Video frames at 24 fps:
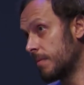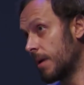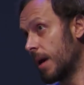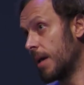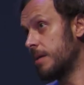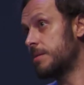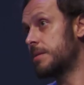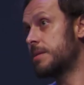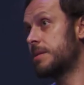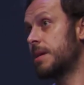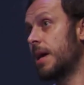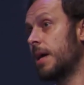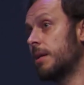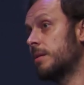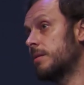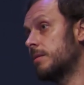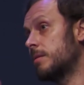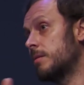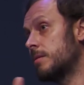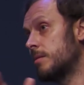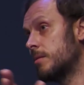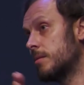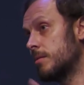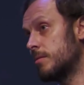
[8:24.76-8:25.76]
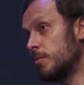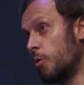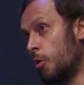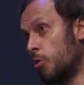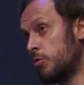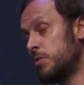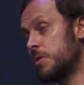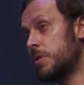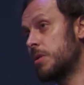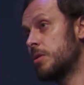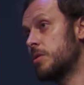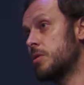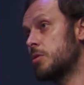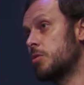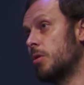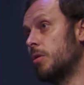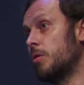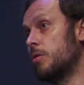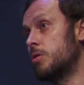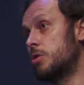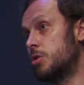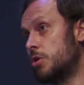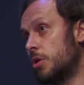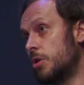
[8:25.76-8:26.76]
as said, Austrian
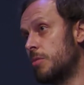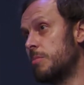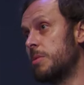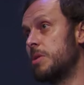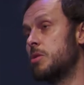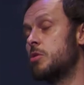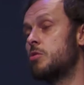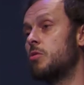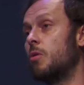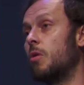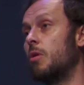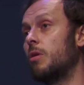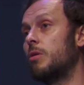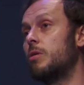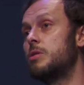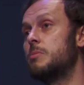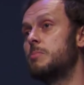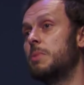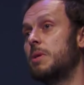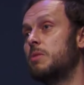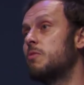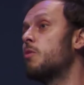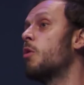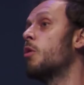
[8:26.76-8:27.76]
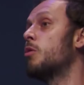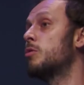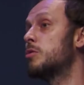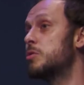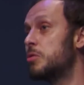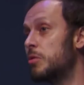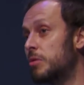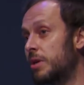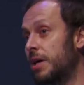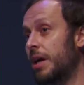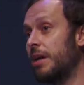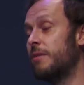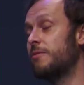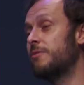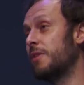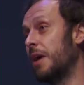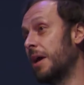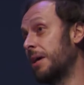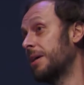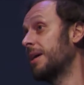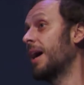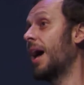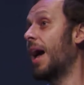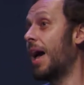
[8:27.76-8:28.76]
scholars, German scholars, but we also can
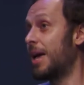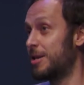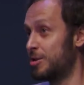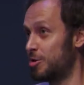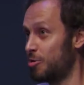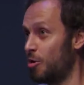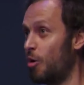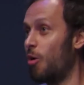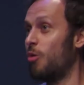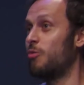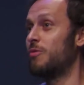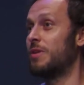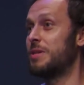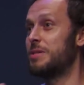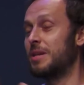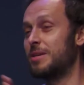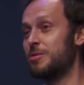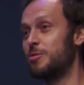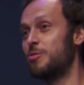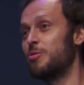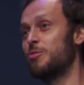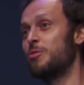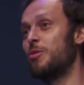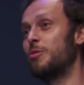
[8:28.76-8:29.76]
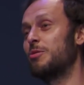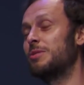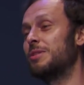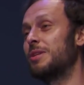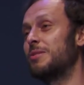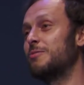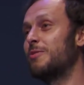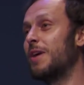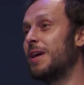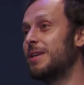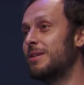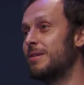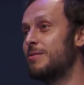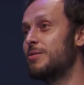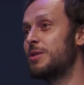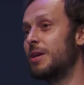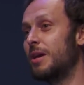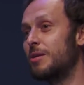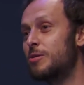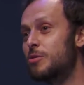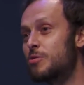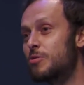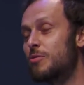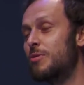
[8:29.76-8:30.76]
thank, as always, as you know, in the twentieth
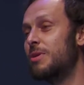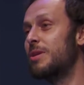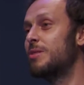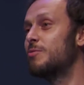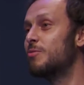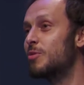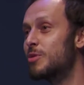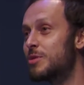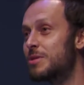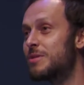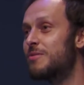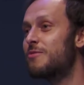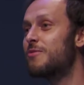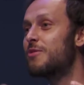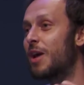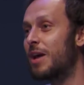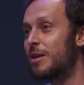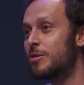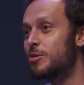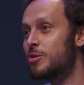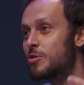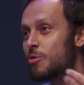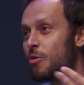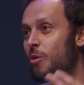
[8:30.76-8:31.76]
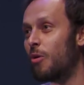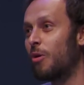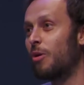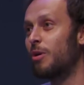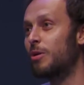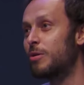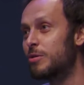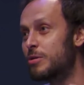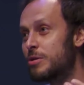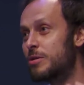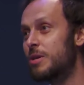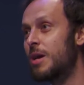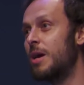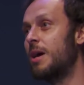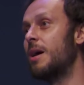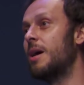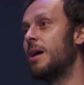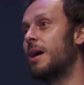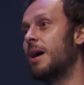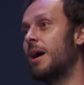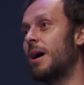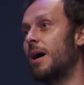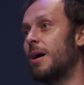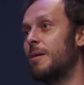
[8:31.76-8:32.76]
century, it was the French scholars,
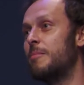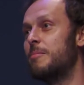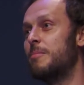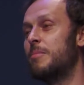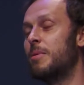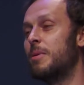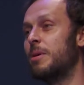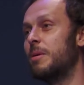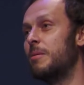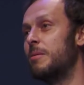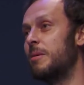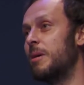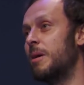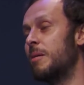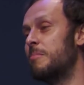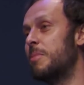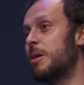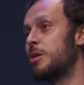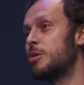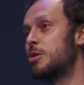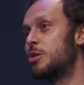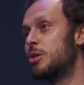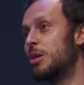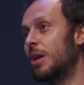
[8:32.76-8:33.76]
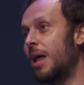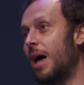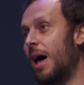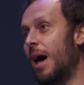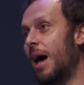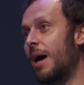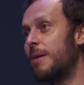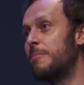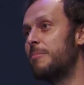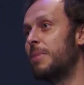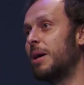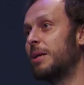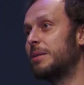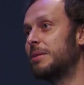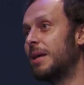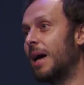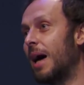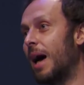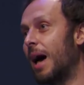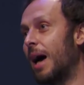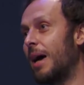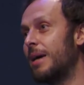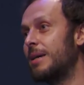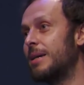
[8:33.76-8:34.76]
Uh, Bachelard,
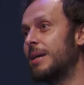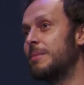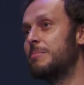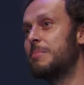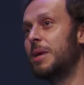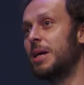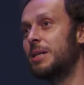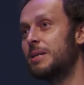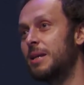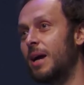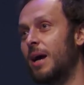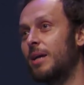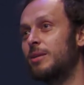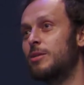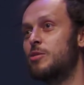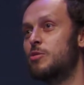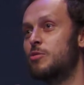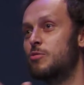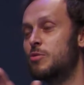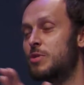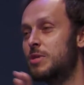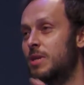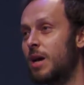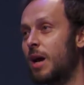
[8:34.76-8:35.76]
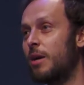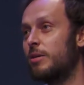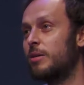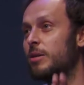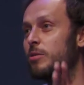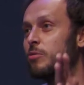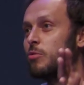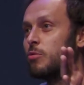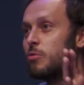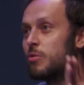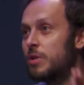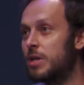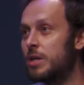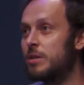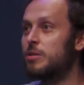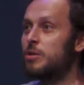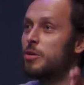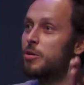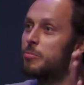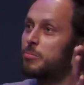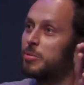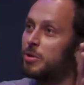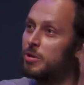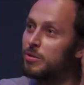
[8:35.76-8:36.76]
Bataille, and many others who started to
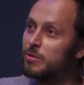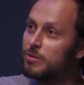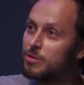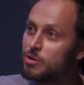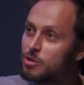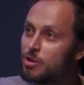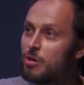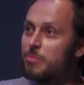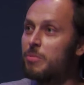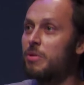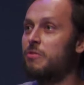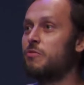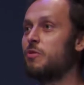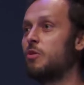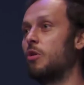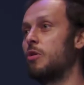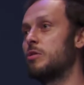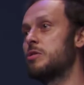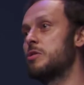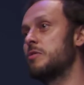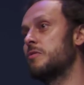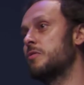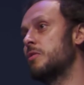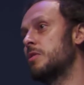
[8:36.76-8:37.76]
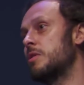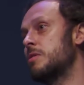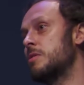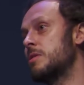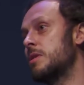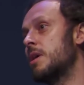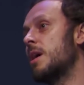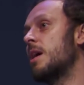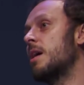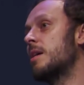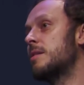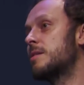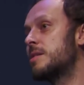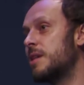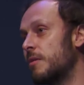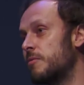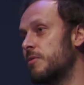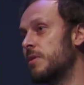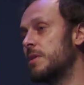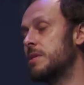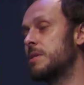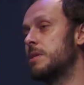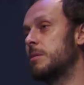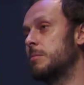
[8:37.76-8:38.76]
reinterpret German philosophers.
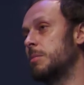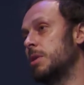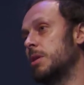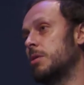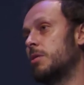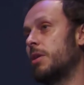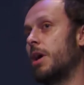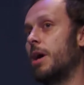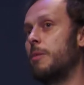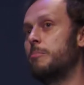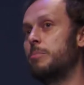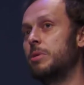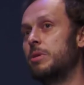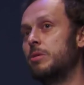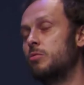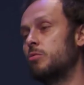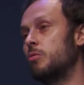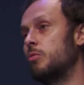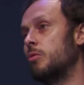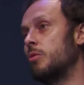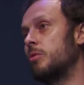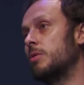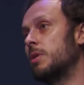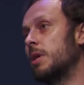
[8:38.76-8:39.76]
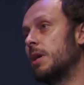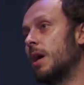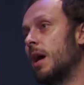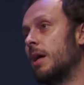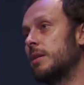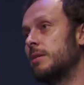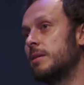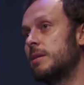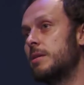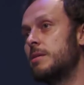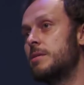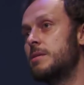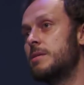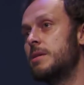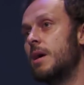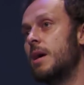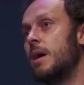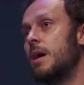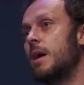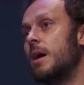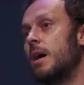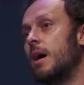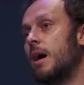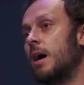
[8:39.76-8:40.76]
Something similar happened to Günther Anders.
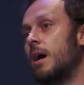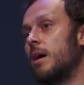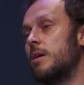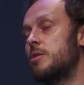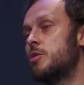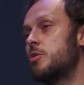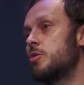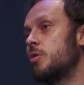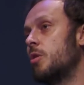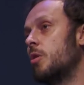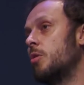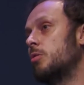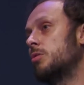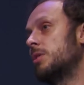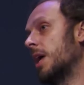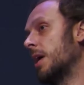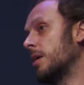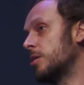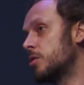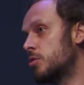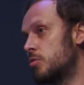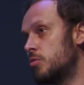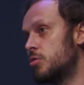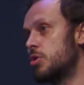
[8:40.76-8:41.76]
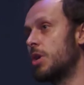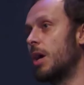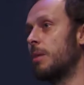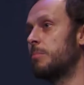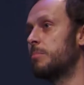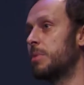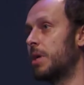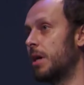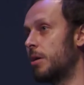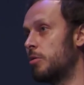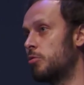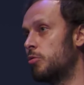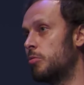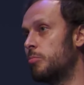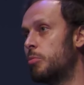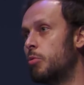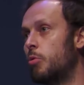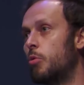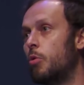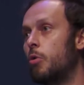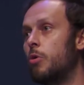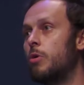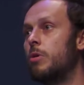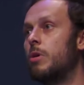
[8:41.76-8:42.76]
Uh, so thanks to Jean-Pierre
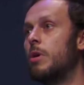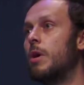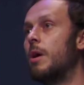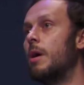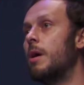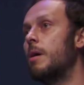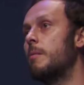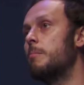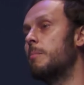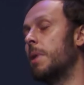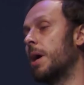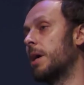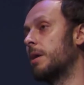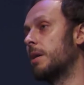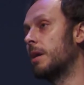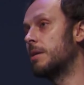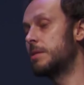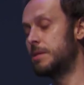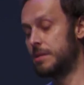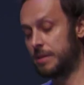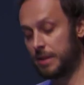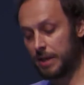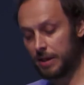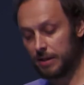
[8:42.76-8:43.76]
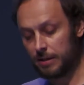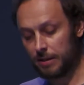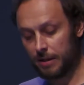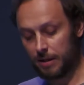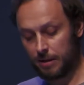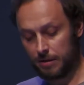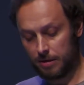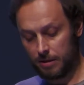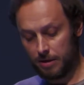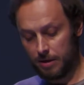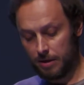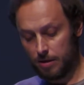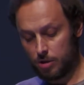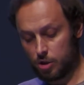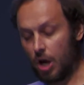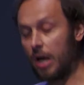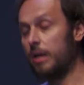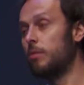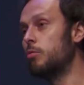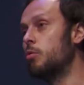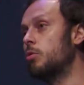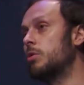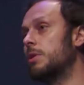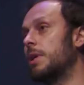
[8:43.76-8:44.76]
Dupuy, Bernard Stiegler,
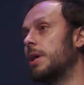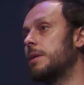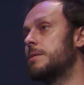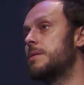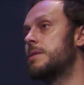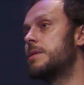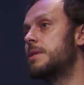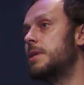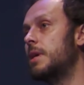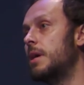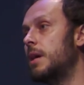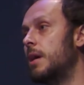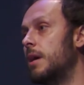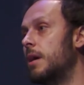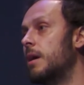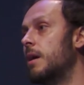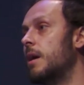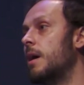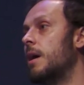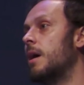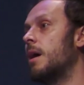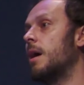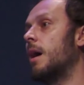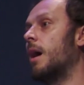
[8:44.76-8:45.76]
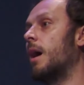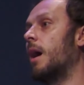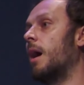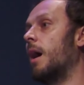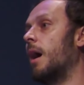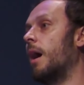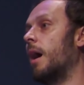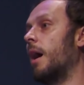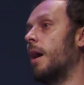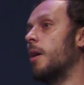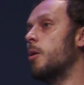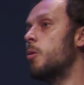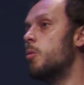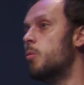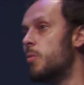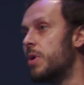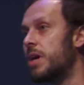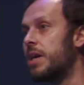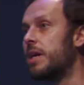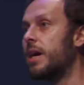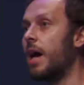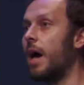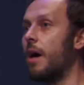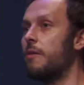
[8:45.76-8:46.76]
Jean-Luc Nancy, uh, uh,
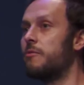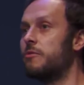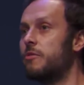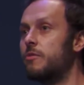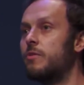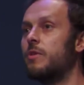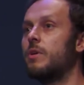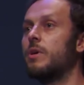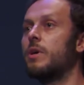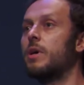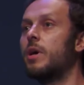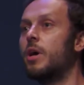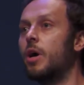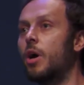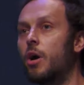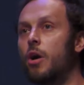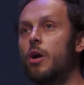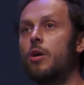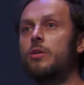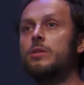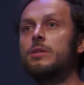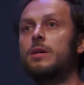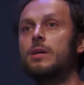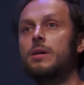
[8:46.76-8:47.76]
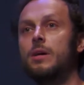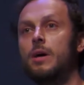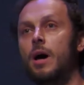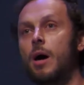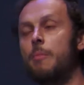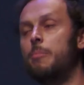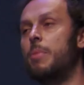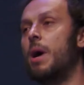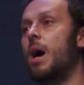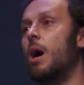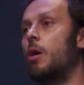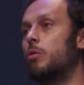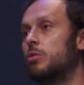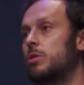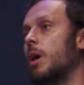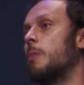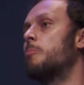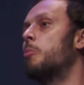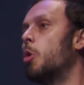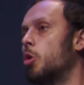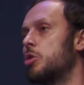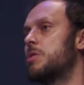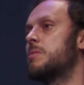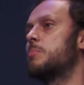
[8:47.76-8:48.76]
we have heard about a
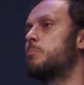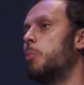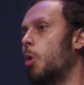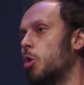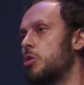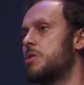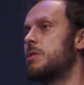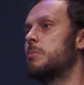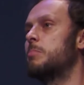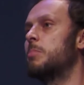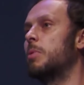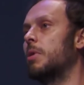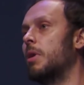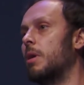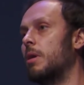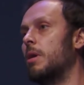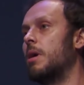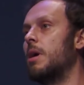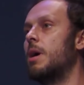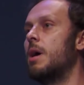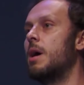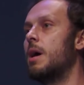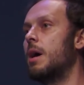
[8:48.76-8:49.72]
pos possible,